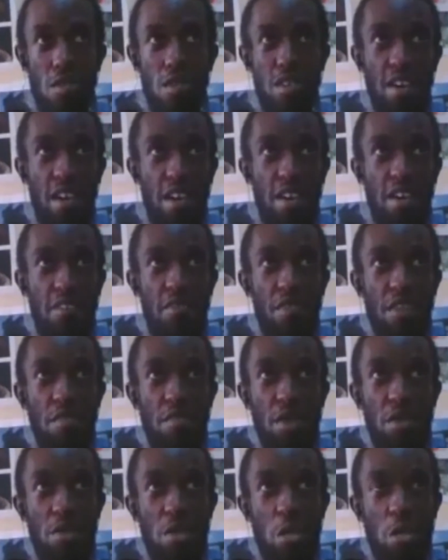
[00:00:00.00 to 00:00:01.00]
They may
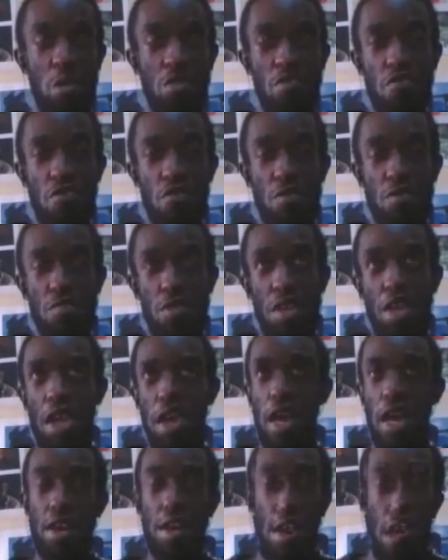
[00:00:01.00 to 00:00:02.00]
not shoot from an
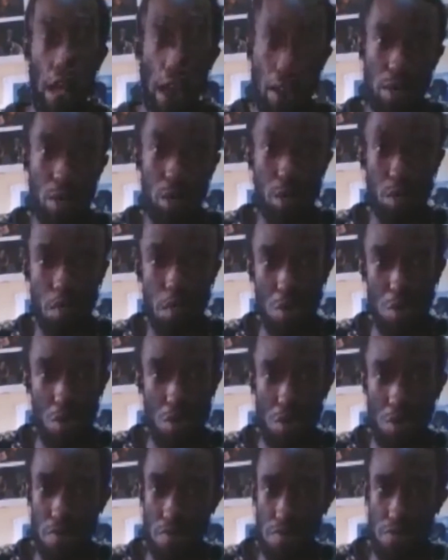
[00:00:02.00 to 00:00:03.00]

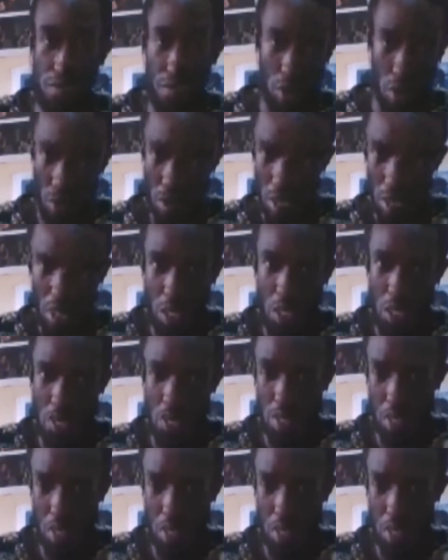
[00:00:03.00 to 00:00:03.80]
actual location.